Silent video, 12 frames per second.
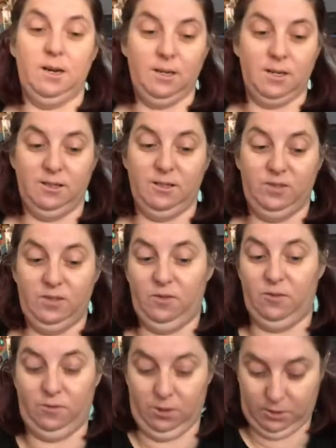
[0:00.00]
because I did the
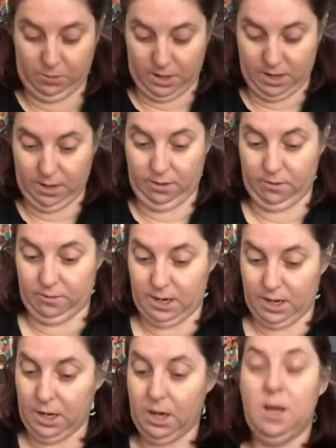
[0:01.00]
first weekend
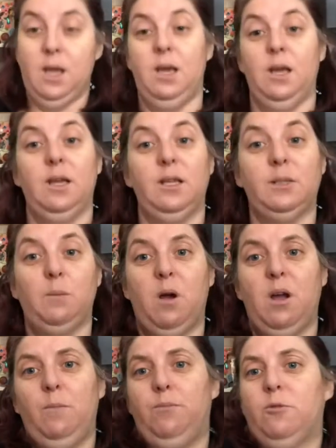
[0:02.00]
already, is
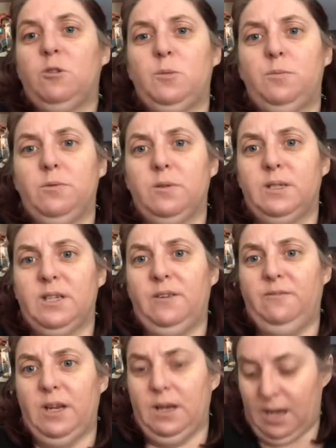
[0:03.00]
my Brooks Books
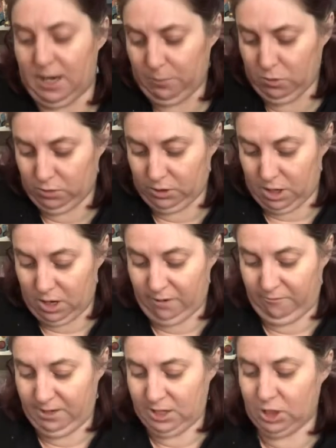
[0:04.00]
Advent Animals. I
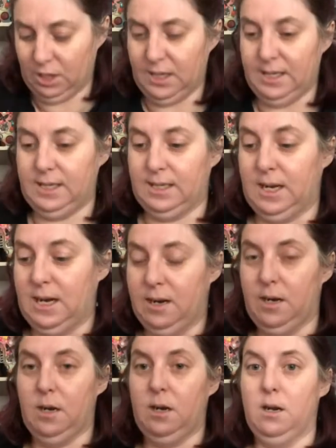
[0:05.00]
originally
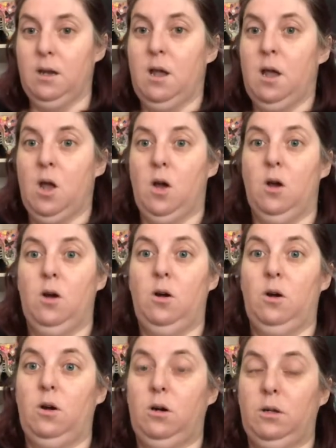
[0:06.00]
started it
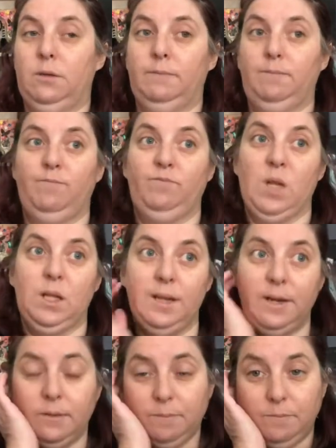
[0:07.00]
on
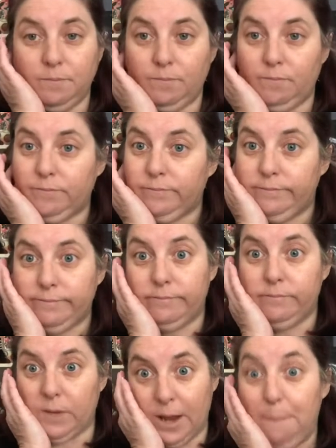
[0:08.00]
linen.
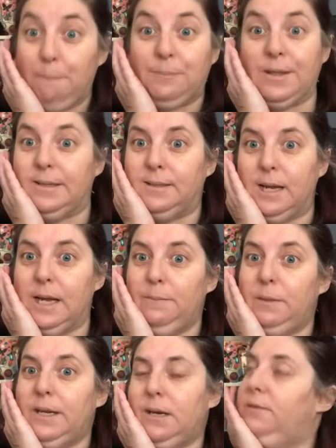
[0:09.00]
Yep, the same
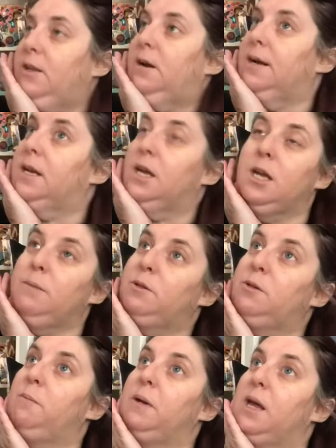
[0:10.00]
linen that I keep
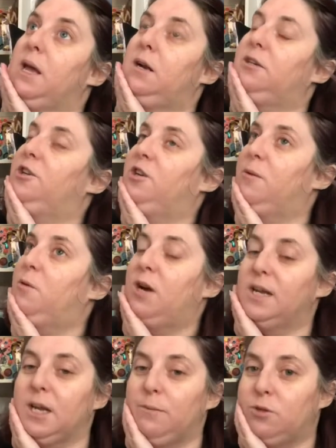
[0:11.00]
swapping out. I don't know why I
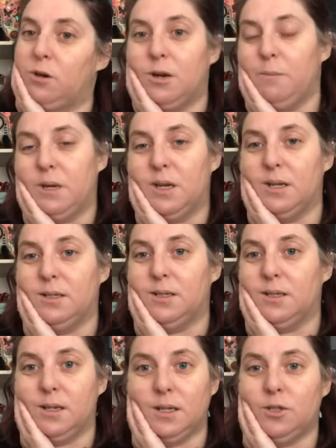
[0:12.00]
keep trying because
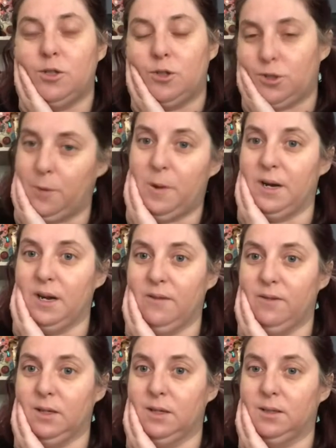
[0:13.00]
it is so
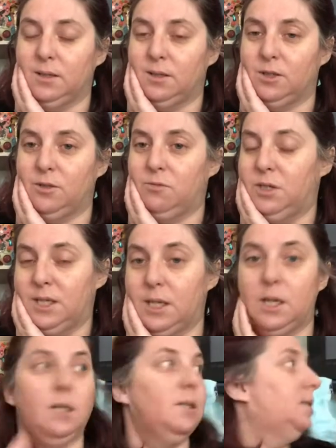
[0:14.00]
uneven. It's just
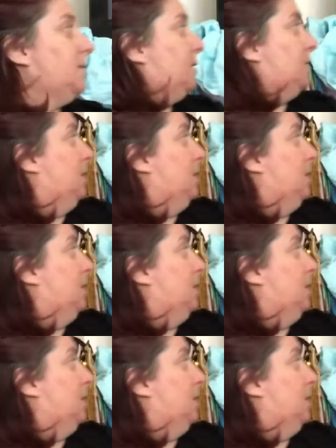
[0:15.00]
ridiculous,